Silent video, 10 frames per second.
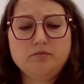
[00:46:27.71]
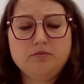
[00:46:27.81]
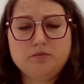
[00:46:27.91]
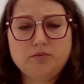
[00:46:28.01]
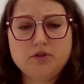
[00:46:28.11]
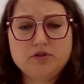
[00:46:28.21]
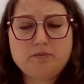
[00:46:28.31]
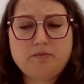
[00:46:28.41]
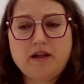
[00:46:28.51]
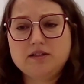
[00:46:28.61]

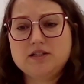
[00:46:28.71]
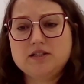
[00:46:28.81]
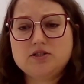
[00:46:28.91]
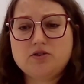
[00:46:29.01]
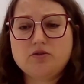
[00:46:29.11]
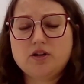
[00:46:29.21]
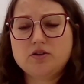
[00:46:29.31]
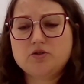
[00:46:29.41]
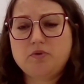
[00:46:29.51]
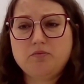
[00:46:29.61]
municipalities,
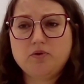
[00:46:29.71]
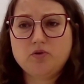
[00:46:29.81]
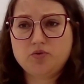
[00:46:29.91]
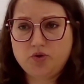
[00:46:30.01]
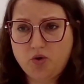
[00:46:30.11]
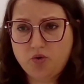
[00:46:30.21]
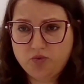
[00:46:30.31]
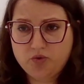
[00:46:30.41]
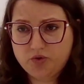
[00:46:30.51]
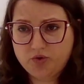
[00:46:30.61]
talking to people who
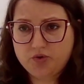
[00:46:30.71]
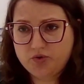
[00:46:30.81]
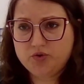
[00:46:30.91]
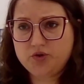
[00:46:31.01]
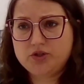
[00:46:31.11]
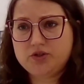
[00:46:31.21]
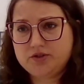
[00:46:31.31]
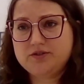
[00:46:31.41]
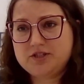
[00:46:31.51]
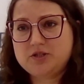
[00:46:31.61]
know
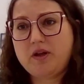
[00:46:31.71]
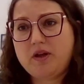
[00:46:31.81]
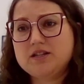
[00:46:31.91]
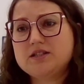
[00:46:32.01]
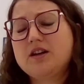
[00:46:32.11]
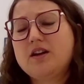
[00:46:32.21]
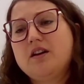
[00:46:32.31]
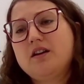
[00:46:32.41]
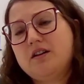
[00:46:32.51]
the space